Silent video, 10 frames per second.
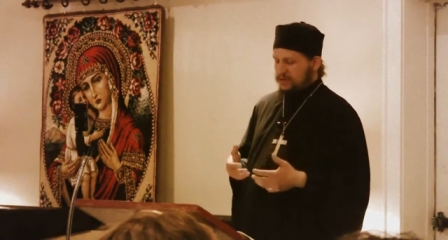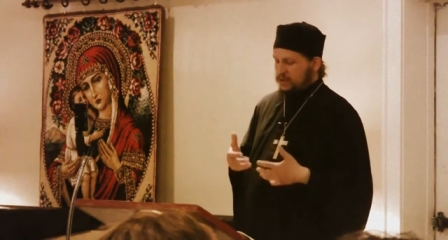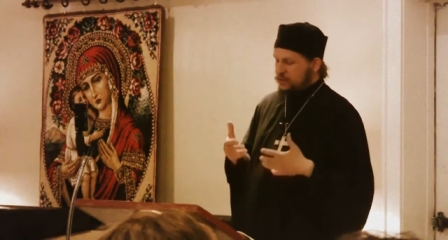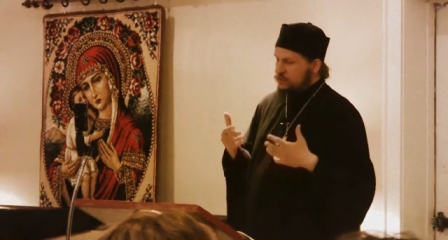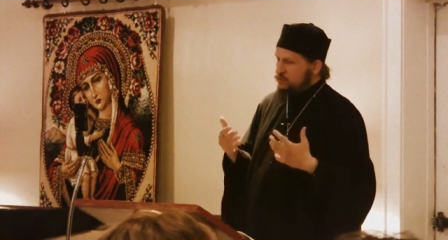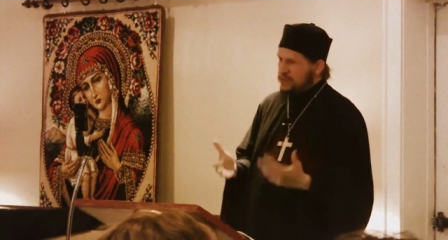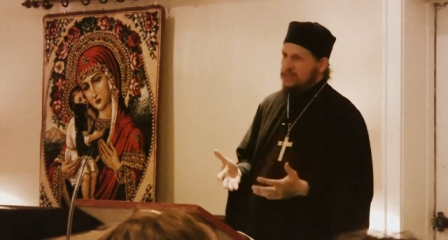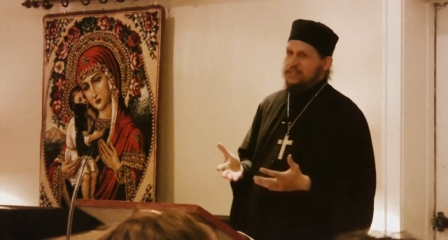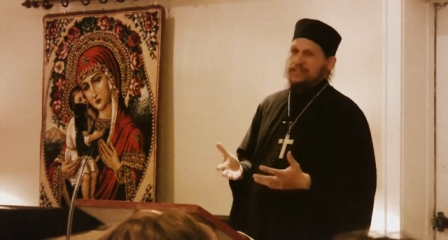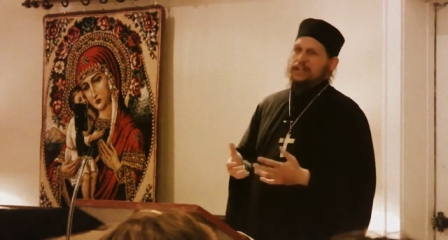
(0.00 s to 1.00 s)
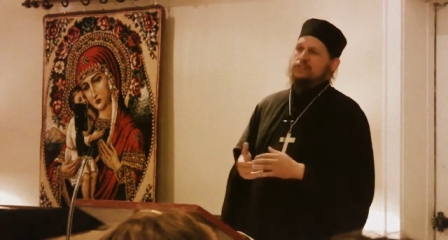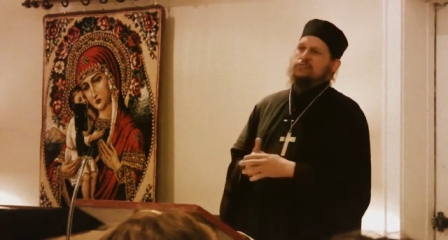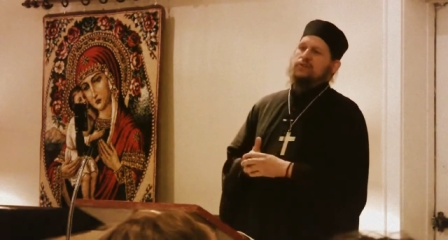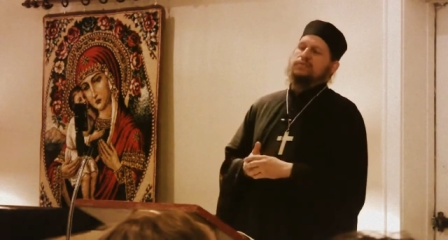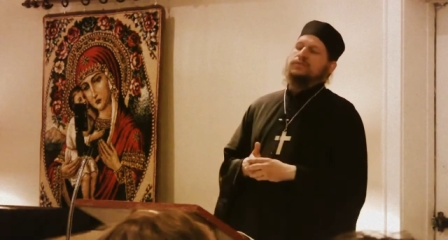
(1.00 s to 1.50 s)
Now, when you read the ascetic
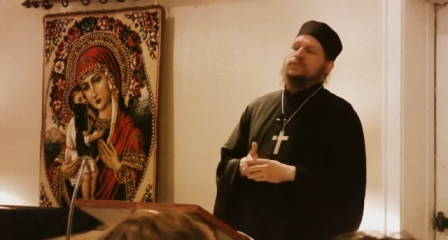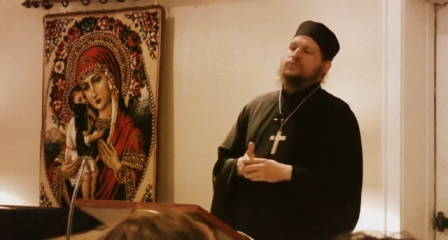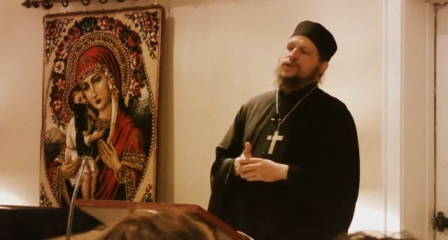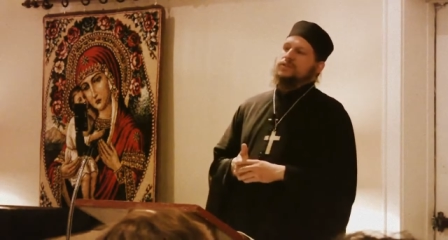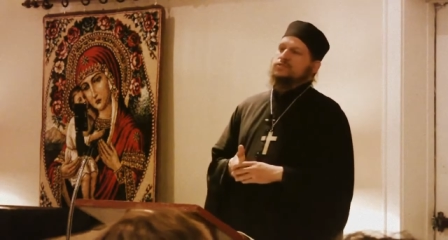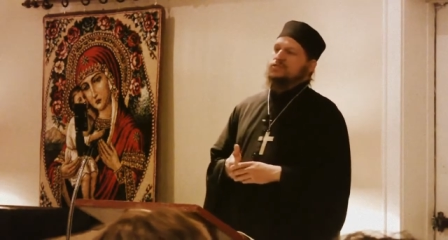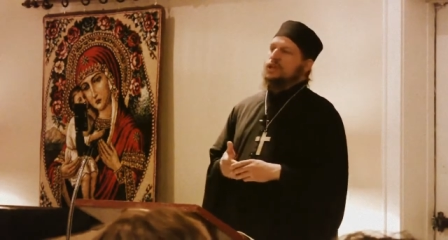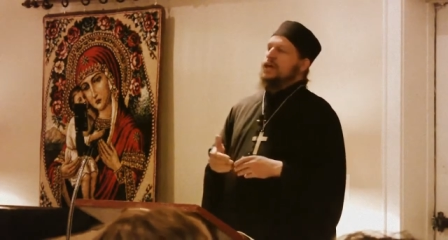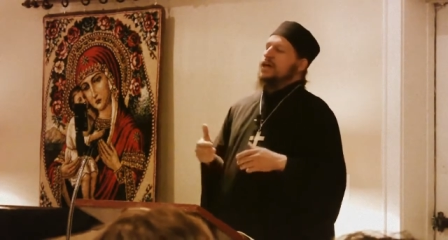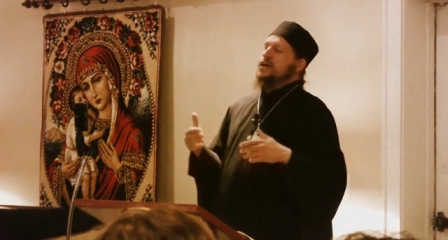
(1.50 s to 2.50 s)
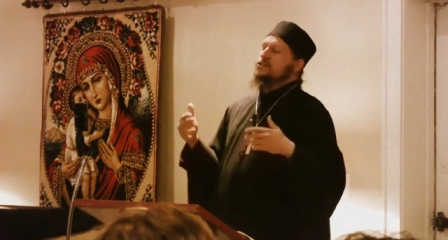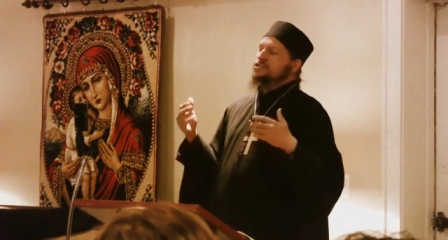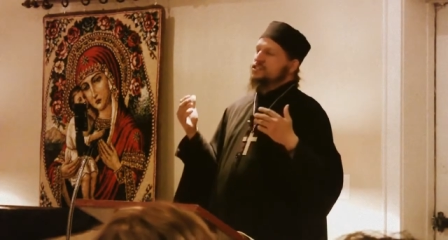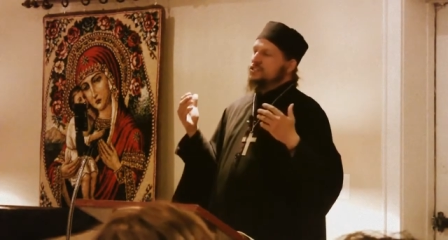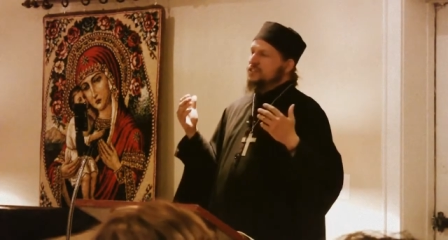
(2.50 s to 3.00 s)
struggle of other places, you
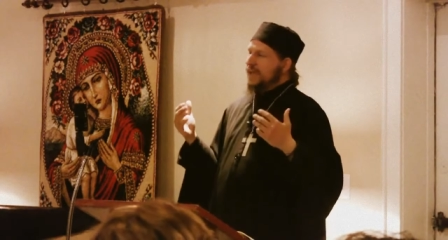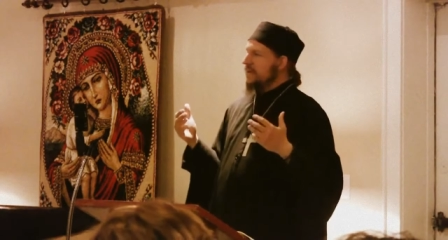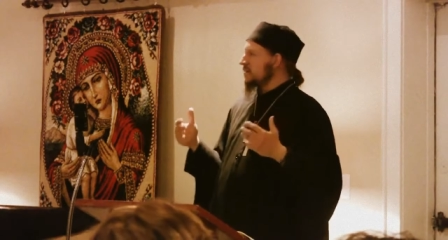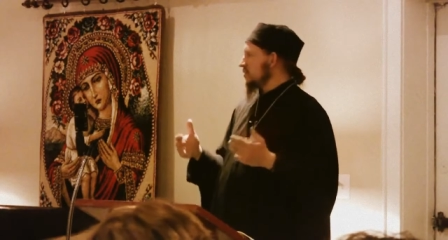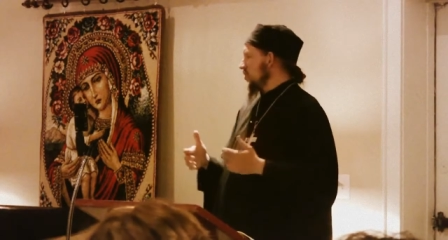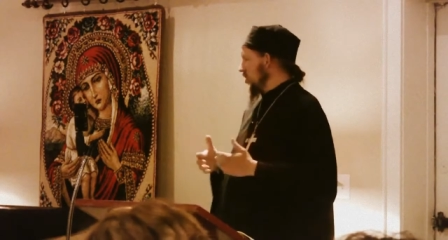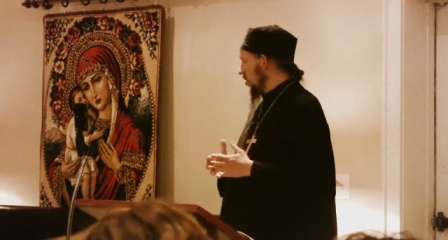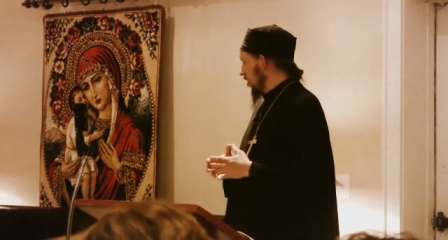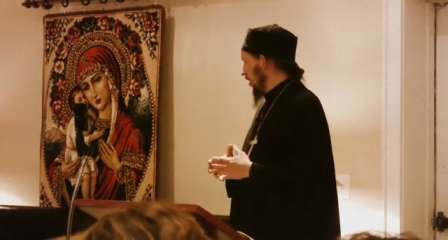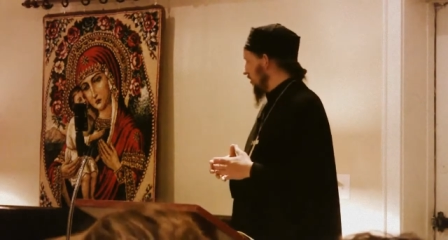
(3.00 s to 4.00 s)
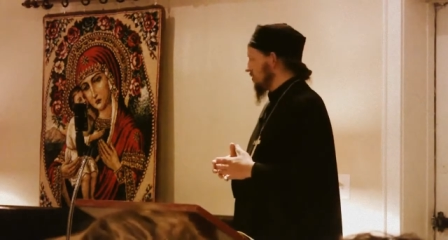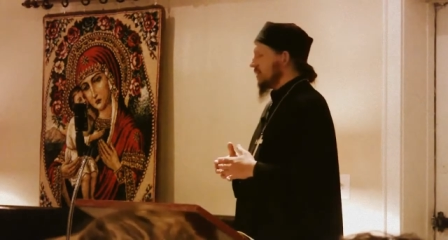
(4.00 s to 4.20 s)
just stand in awe